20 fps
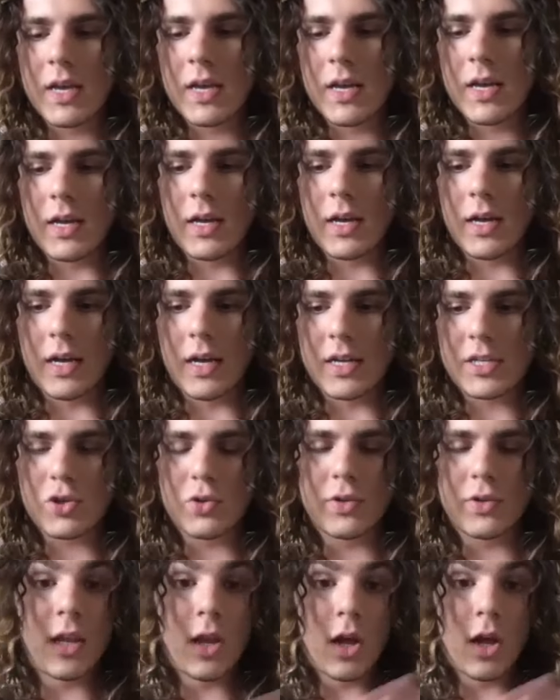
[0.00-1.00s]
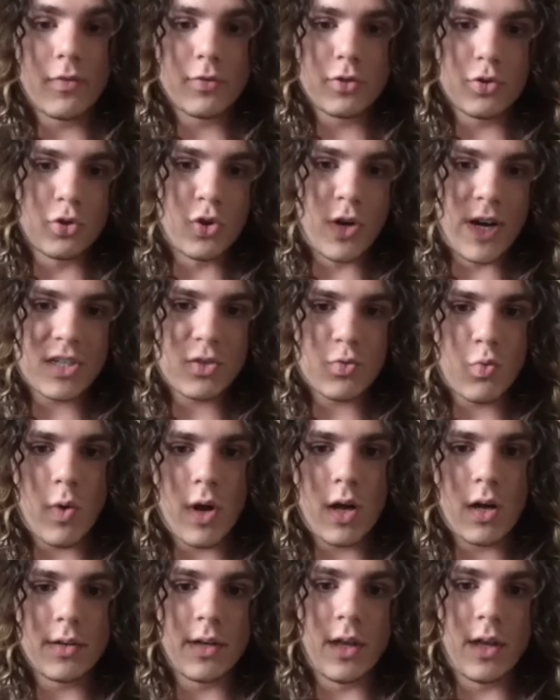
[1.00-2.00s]
uh, so they love to dress
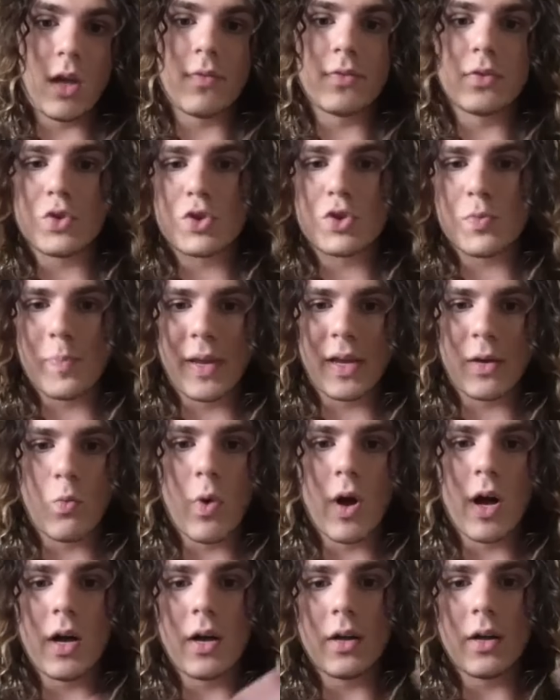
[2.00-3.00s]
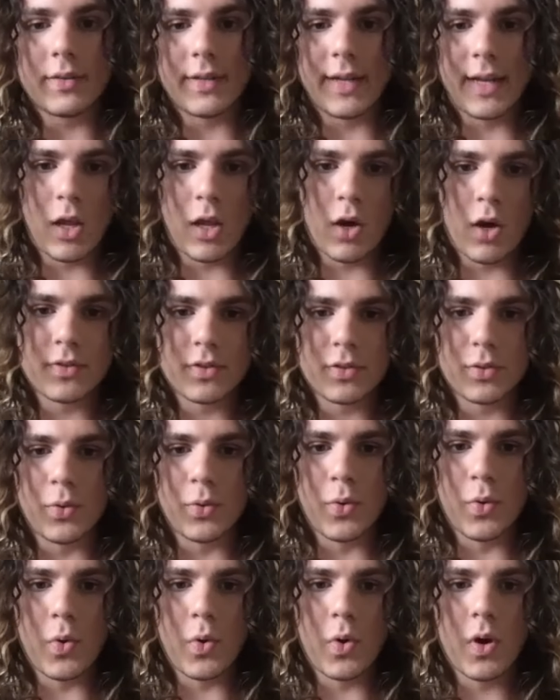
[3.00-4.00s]
well, they love to speak well, they love
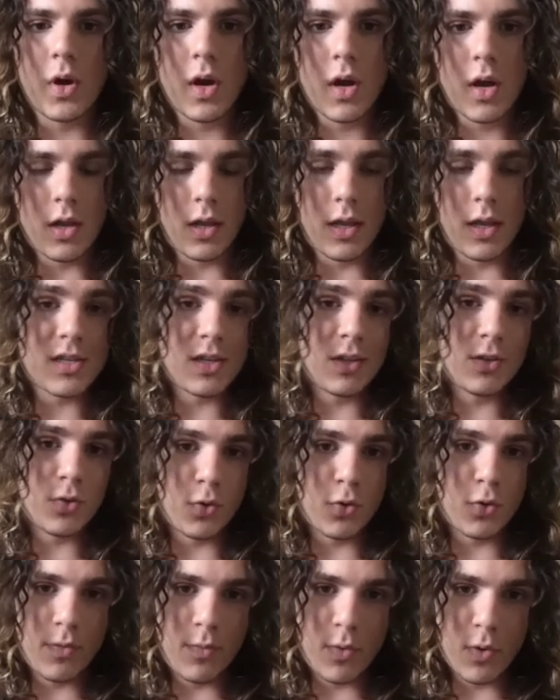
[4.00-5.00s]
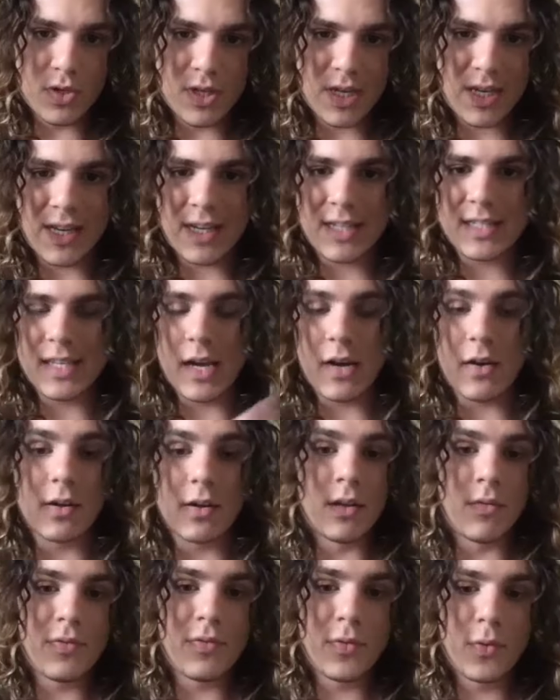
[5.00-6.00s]
to listen to good music, etc.
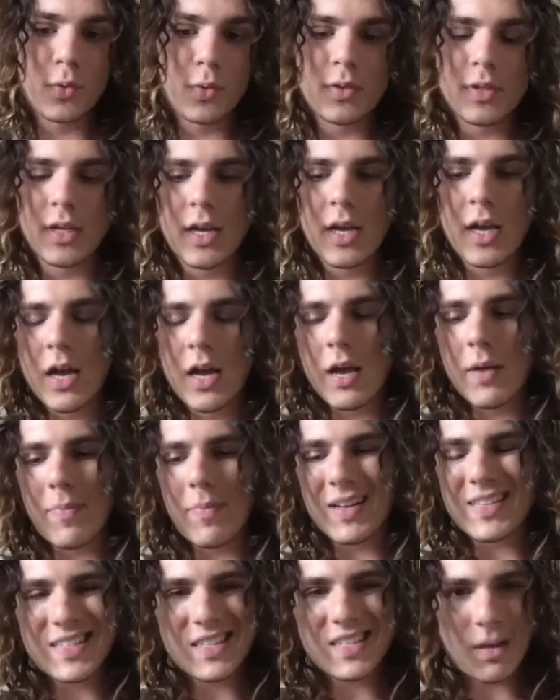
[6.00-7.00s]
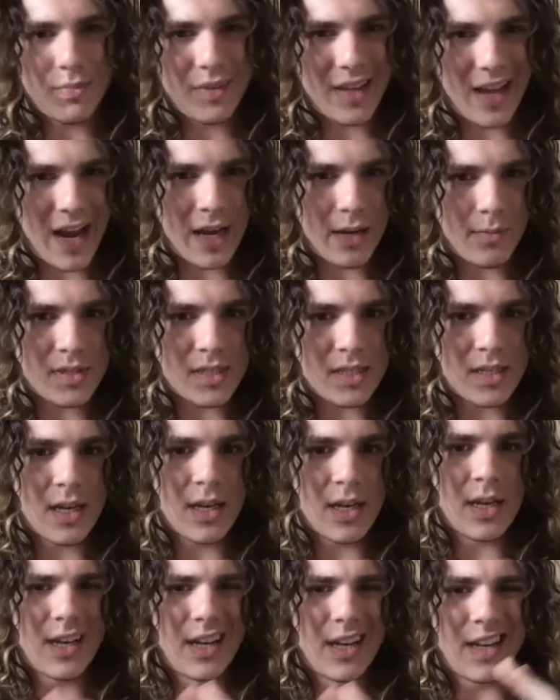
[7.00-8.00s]
The food, but sometimes
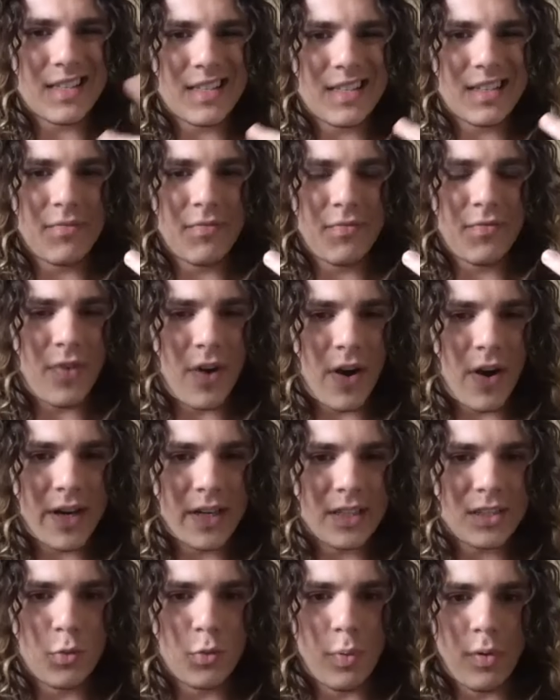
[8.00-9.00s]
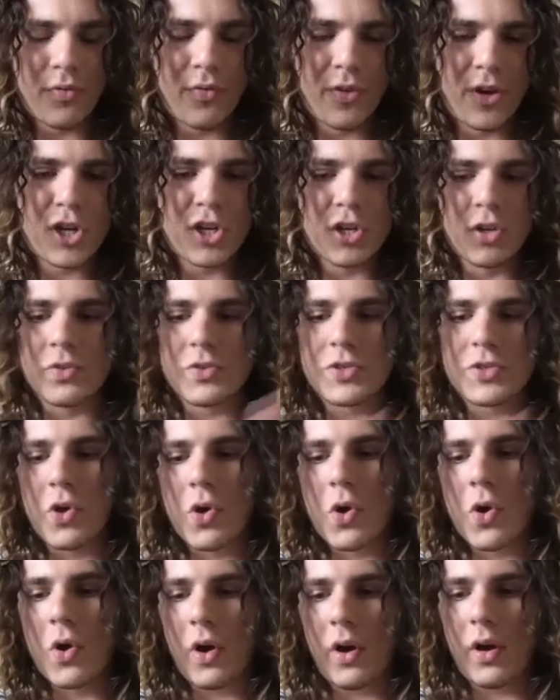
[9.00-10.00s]
it's very superficial.
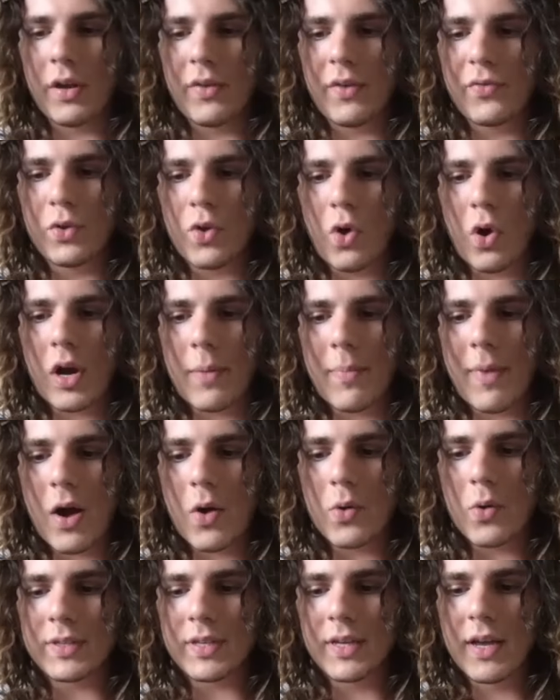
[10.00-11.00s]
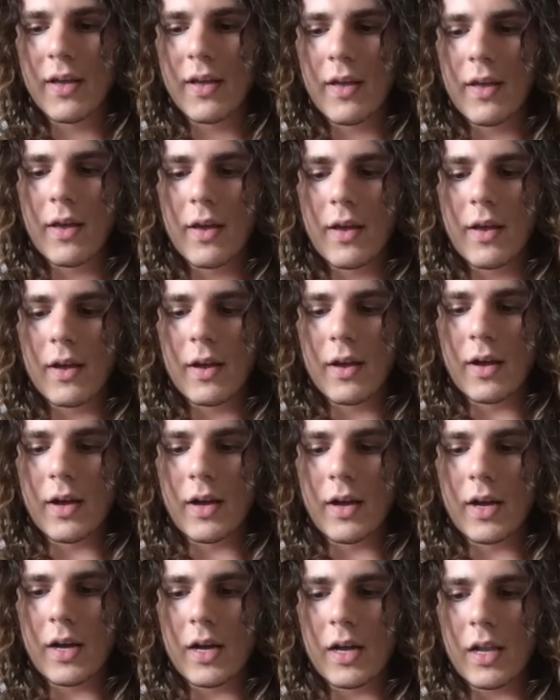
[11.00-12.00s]
So if you talk about
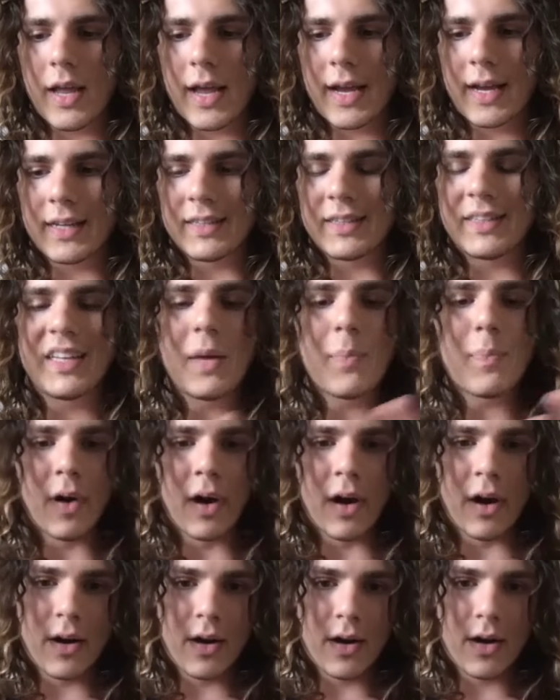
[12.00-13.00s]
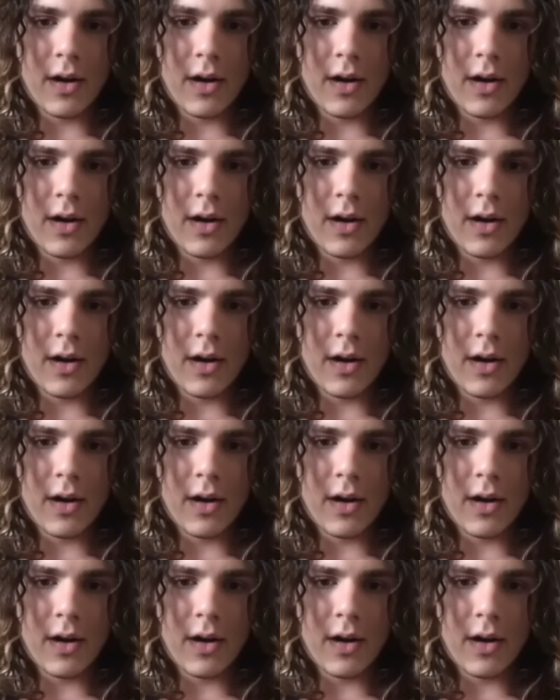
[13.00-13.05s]
uh, like deeper